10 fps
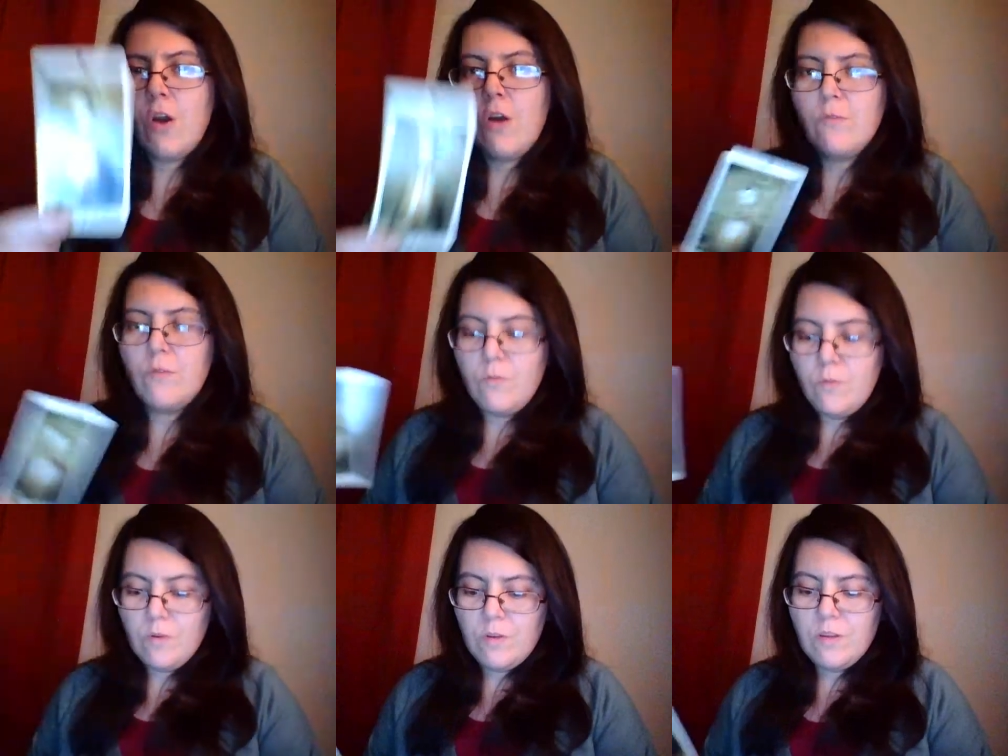you have to
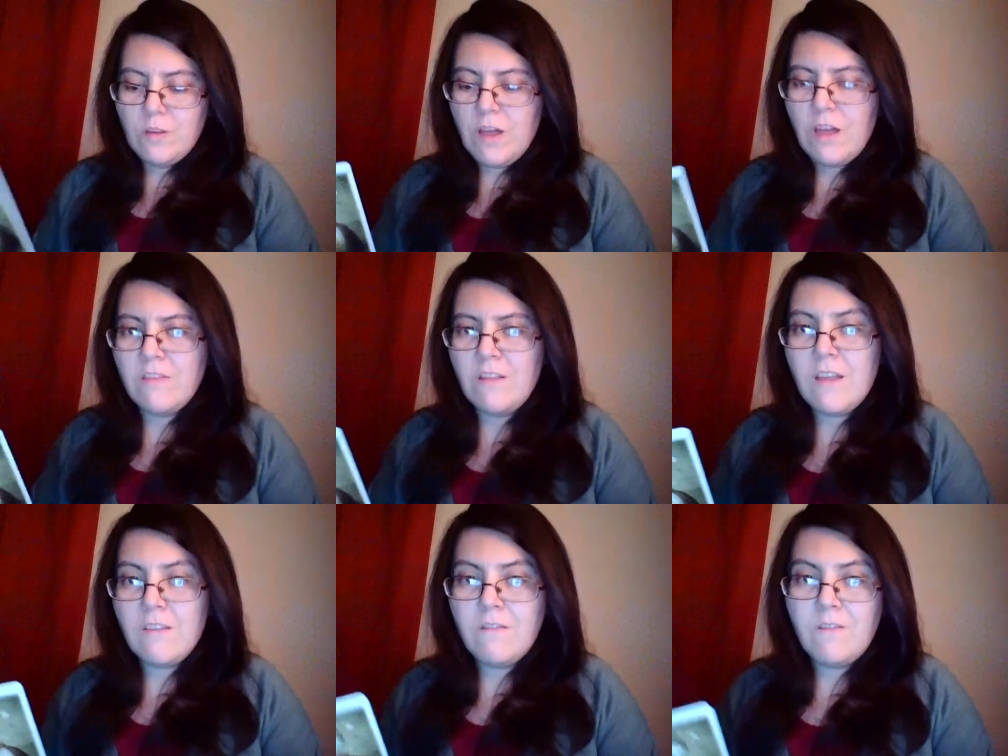do lots and
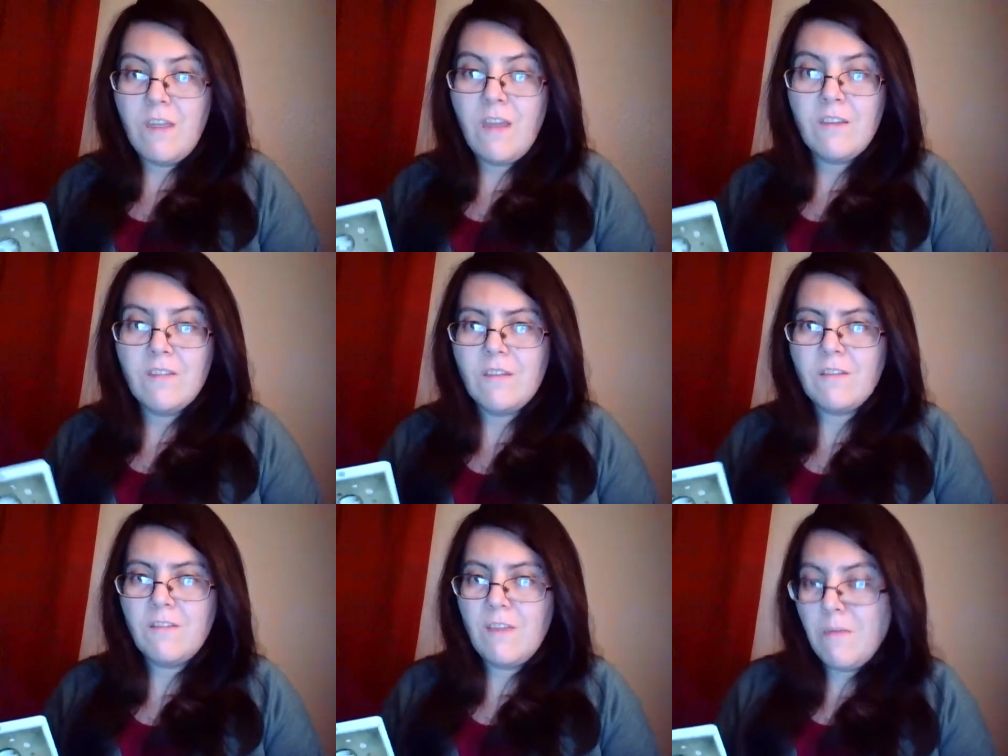lots of things at
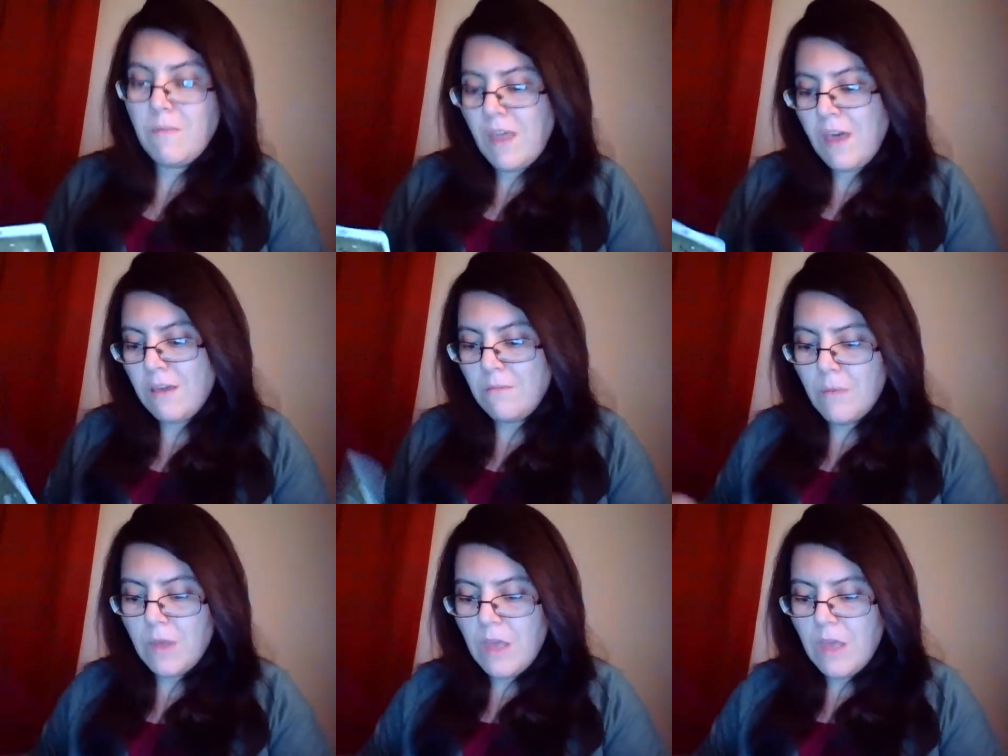the same time.